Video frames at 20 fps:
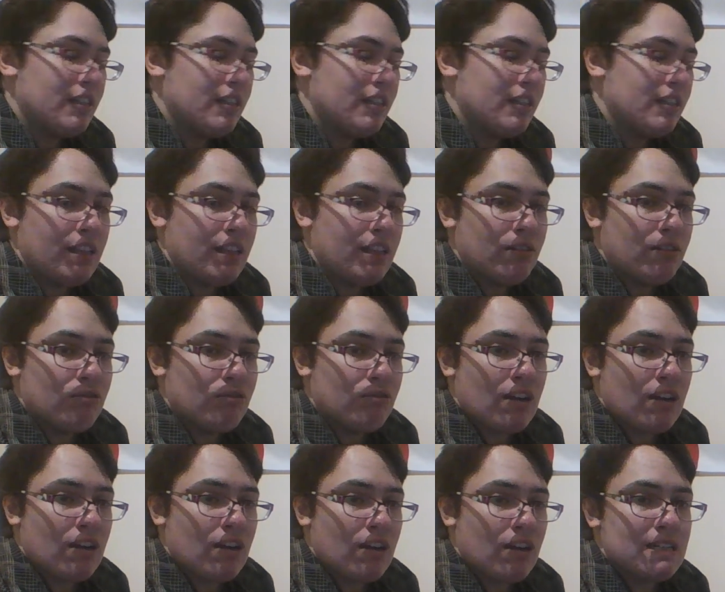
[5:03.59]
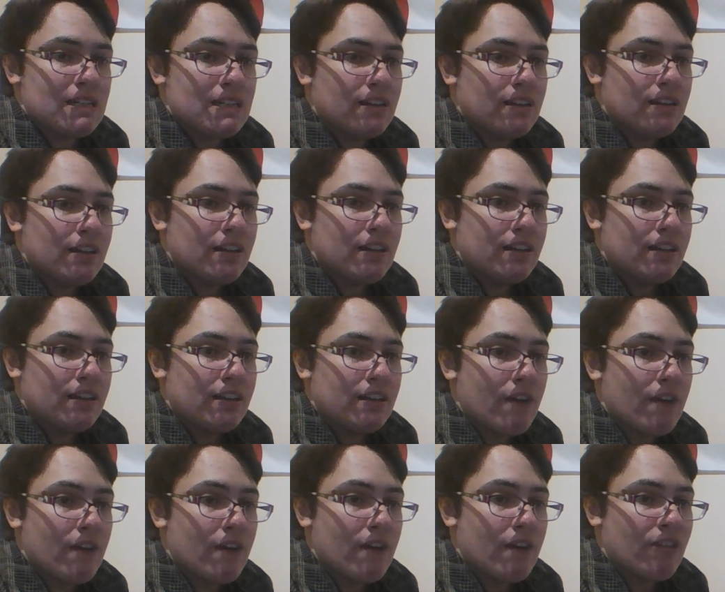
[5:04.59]
in the direction
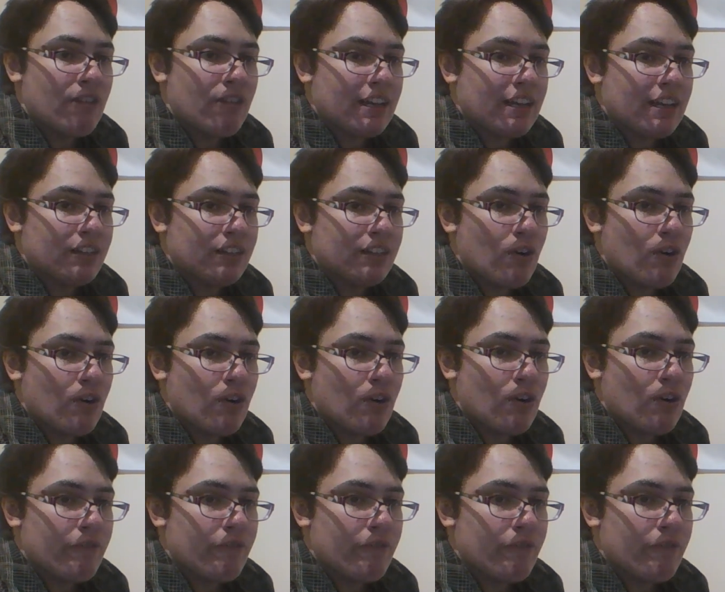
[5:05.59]
of Dragon Cove.